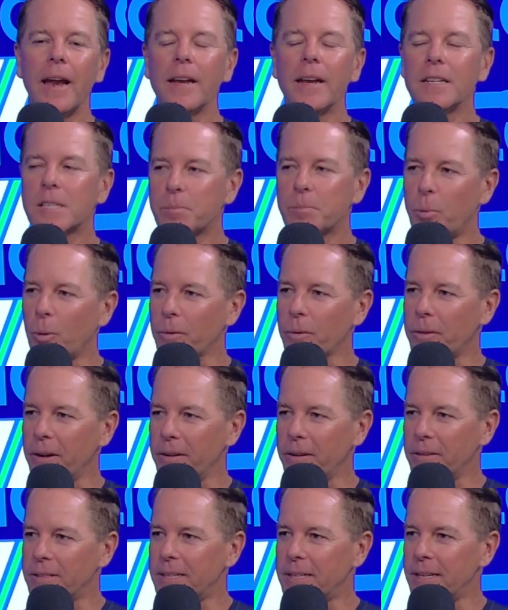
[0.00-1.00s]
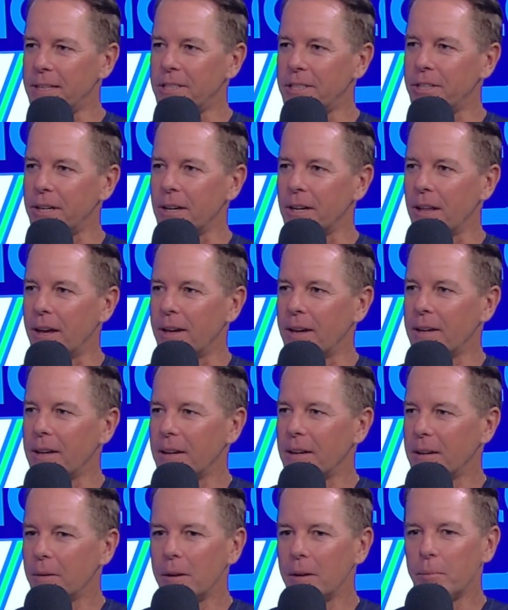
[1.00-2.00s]
Any sport that you're teaching, like
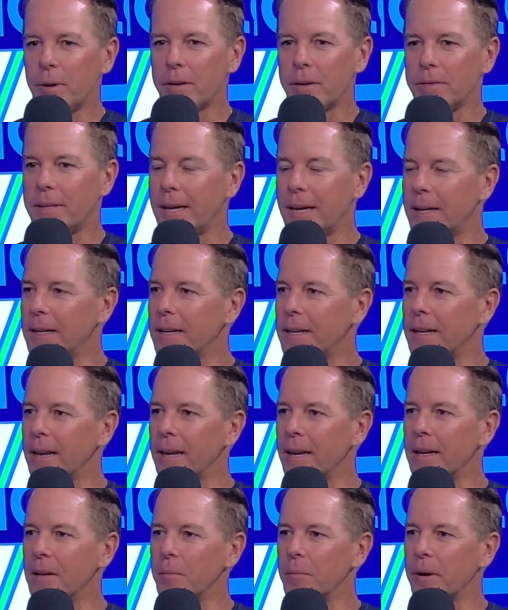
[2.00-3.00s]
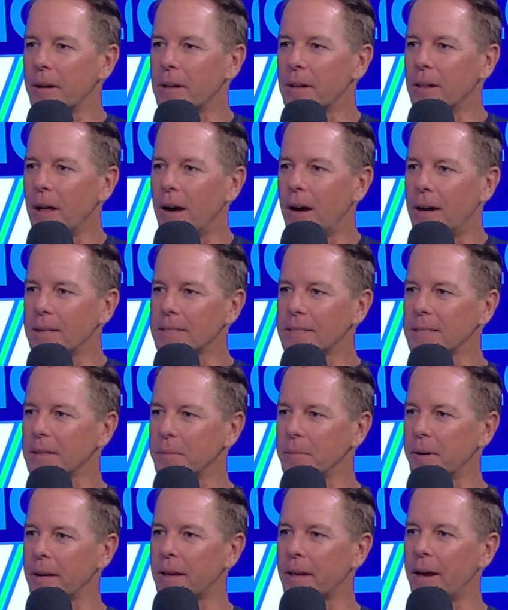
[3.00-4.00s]
a little bit of dignity, a little bit of class, a
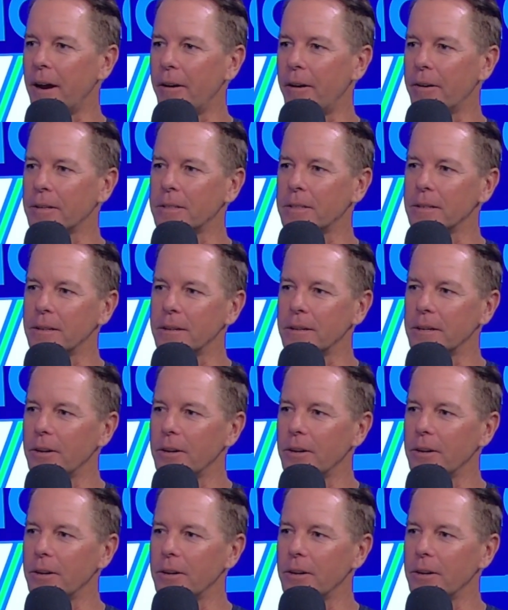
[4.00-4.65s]
little bit of character.